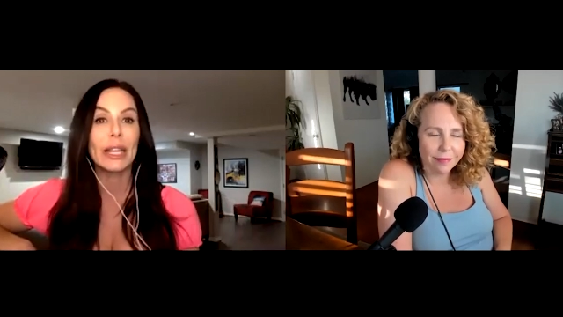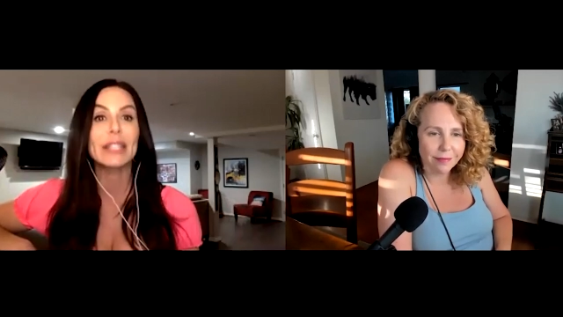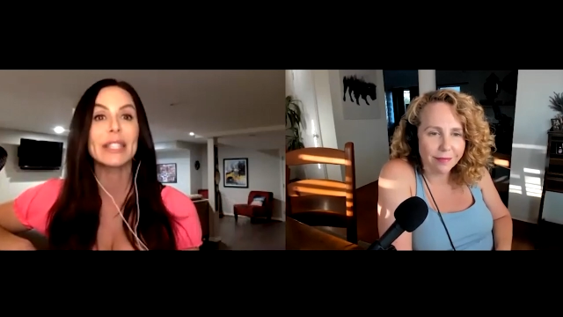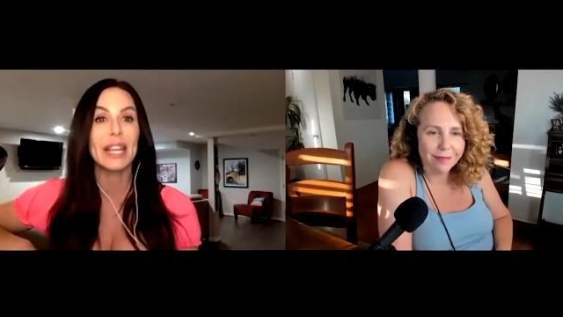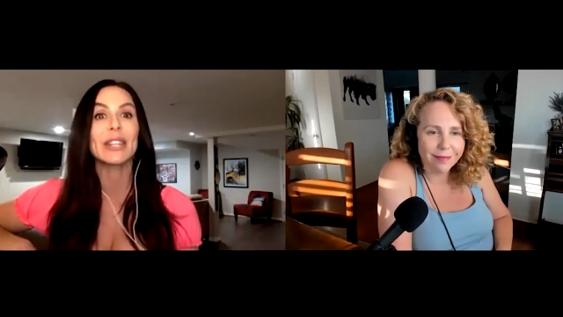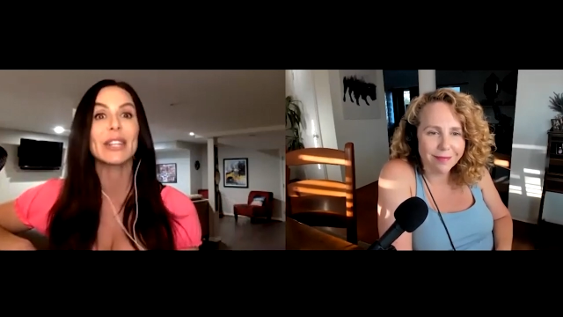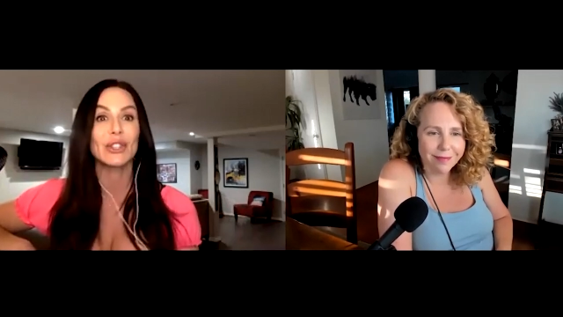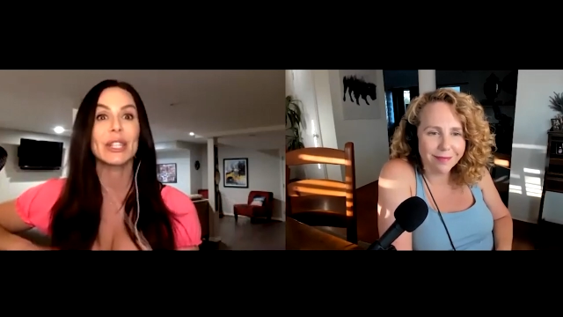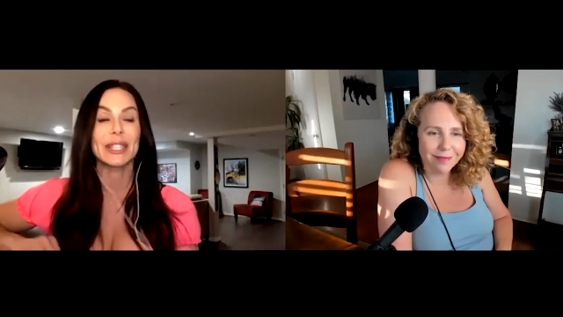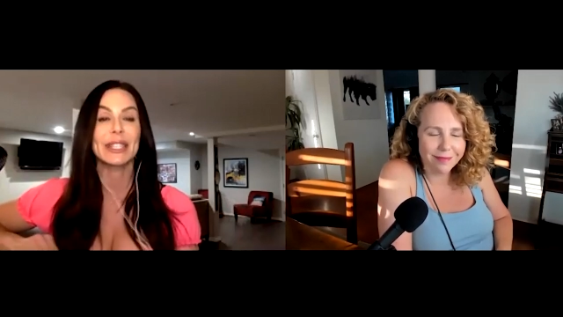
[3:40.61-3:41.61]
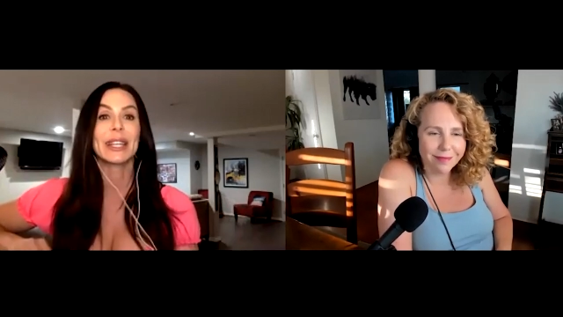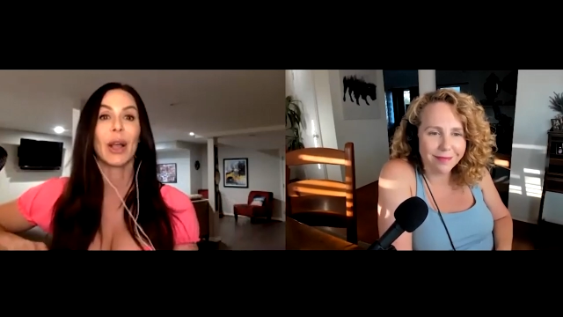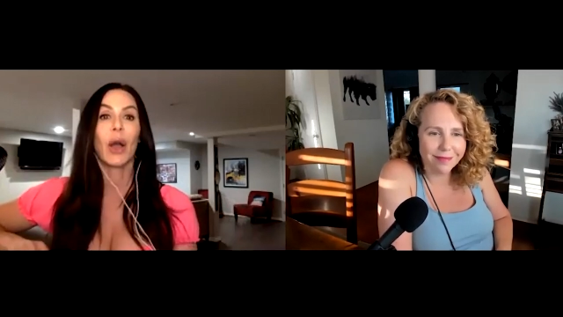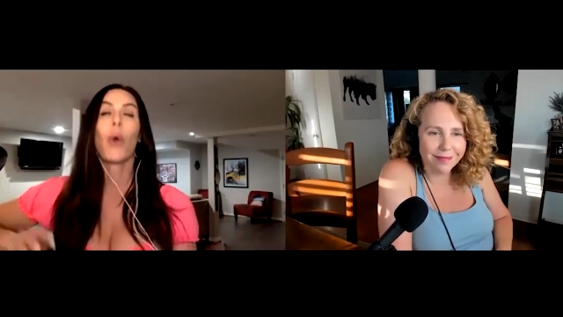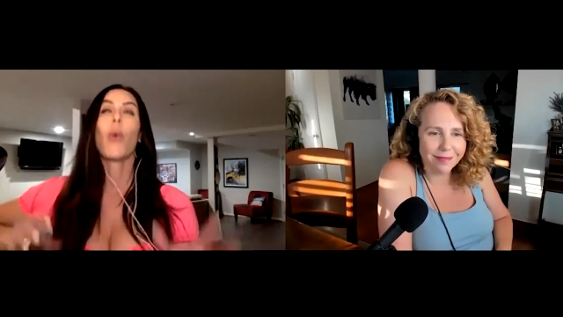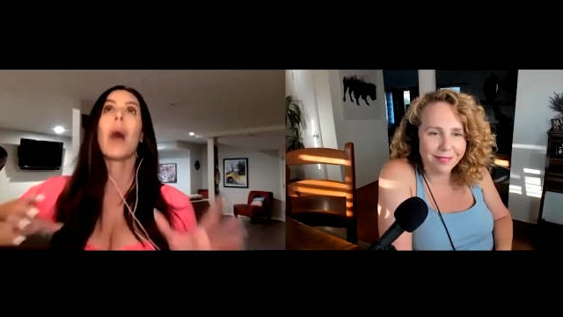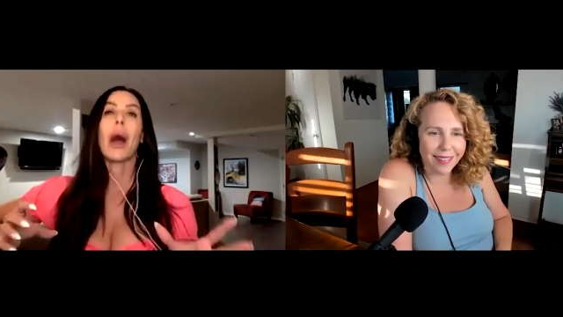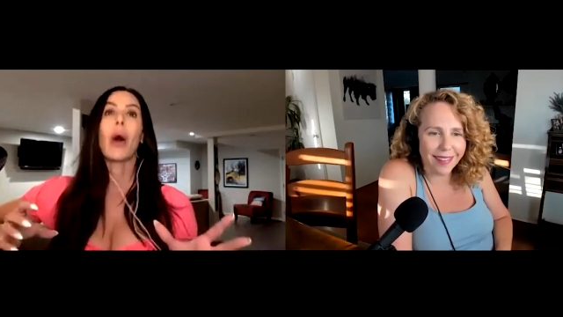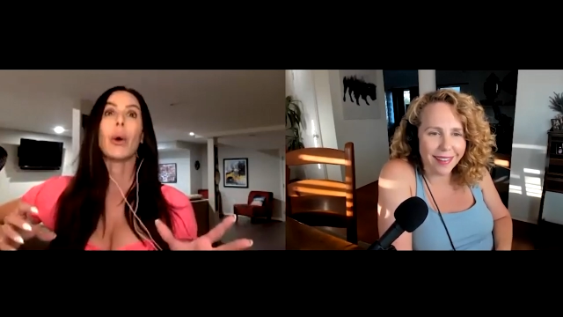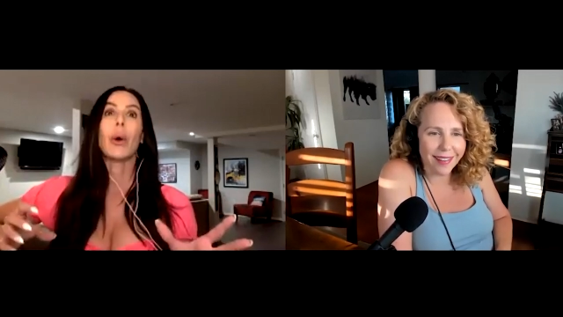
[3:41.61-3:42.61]
Speaker 1: It's it's just
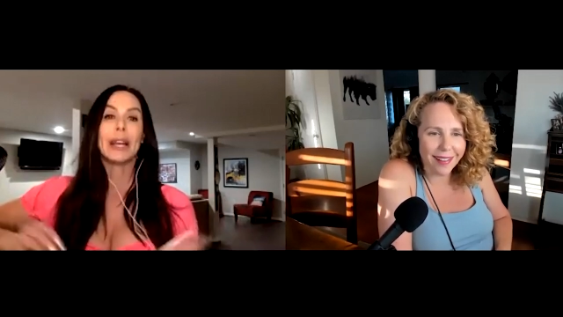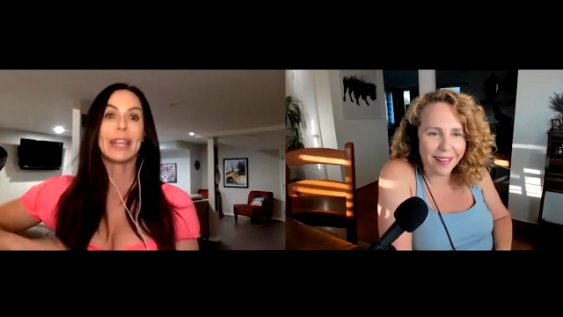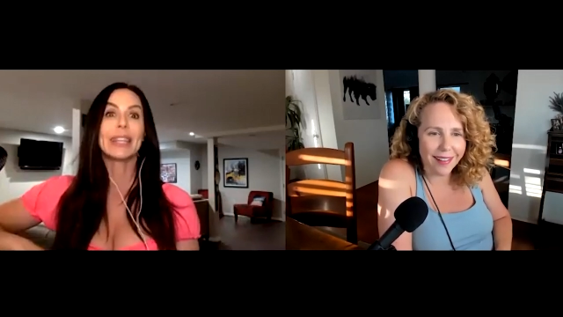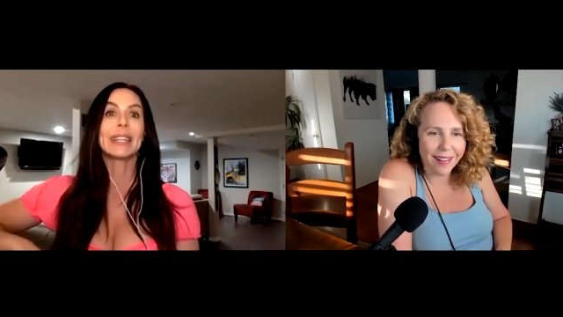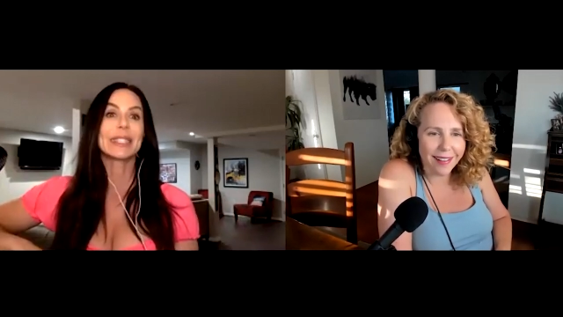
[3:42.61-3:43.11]
wow, it is